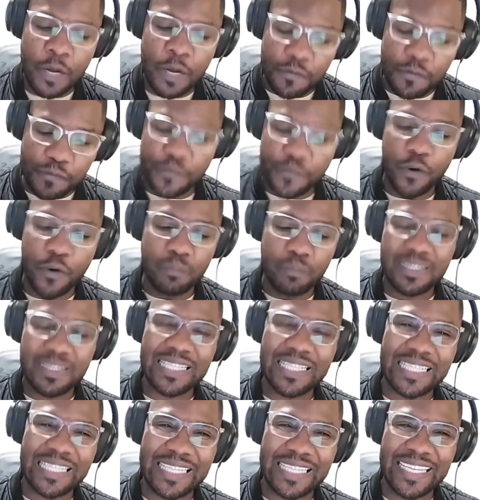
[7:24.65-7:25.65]
from
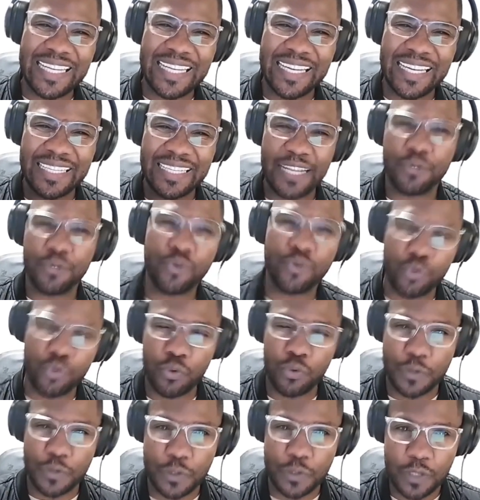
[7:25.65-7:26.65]
seeing the
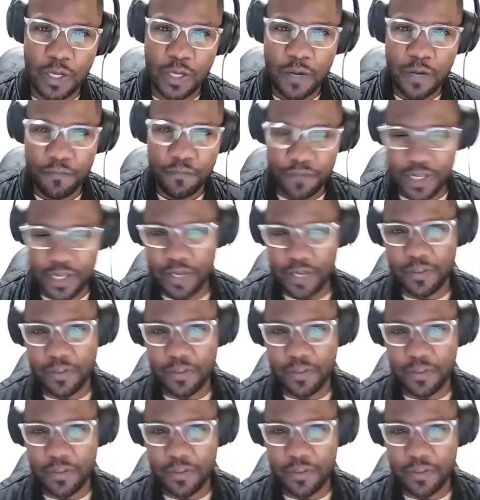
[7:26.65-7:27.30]
truth they,